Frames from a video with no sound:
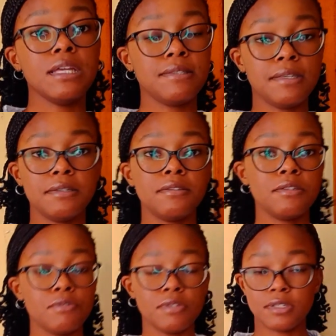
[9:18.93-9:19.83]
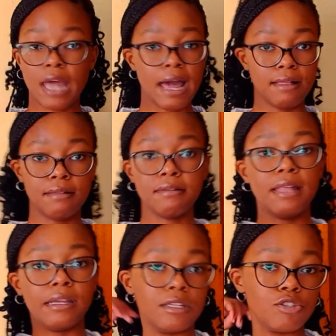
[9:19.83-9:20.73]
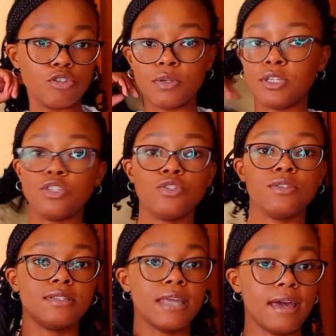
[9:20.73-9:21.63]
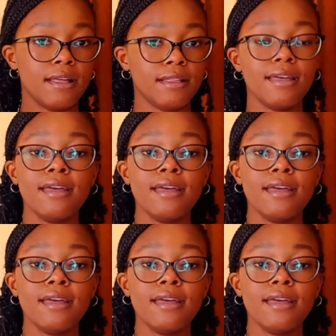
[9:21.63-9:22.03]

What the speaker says: It's easy to style, like it's so easy to style,